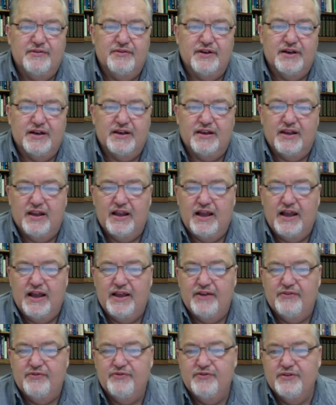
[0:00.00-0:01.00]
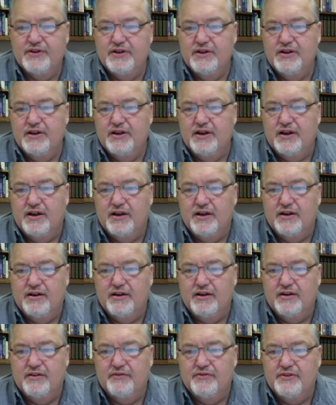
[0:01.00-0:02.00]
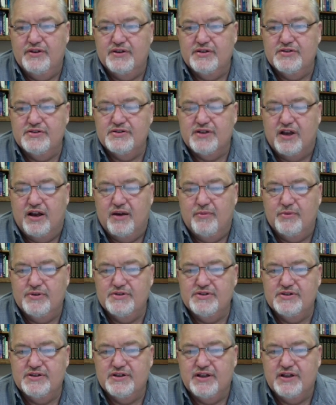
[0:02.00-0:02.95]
very life of this psalmist,